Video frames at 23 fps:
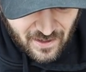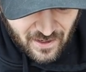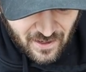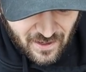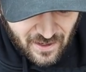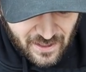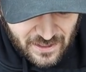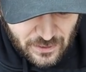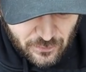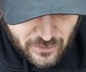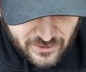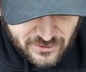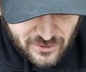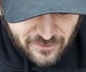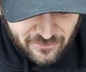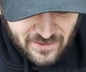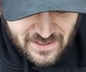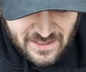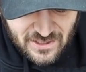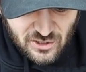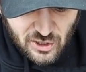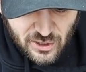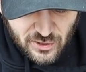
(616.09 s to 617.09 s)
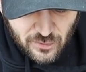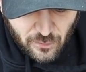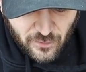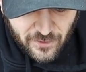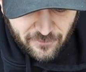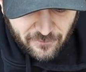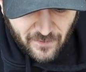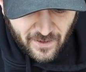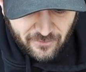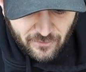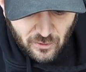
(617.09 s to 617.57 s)
Uh, and then we also have the E J
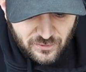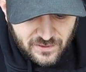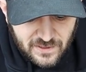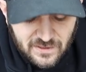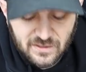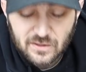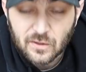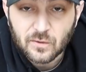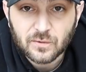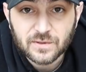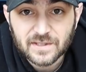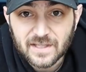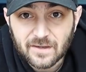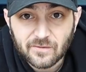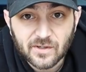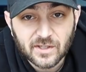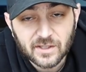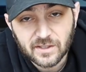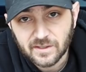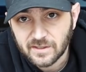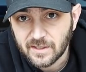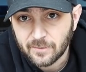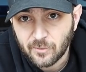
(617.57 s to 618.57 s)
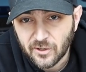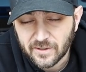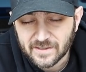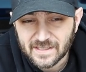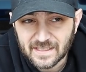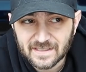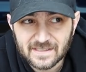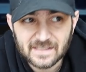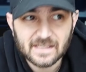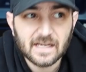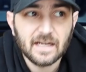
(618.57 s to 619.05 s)
twenty-five, oh six oh seven W R
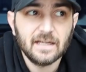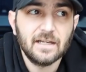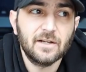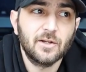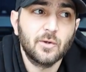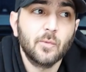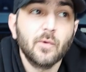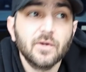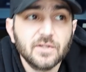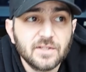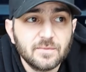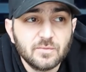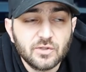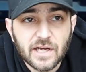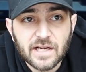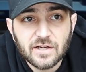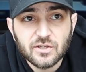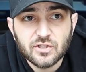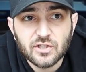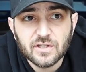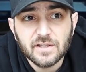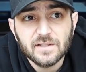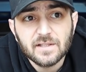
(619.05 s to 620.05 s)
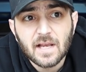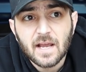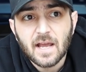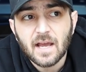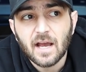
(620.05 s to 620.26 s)
X S T I. Now there were some changes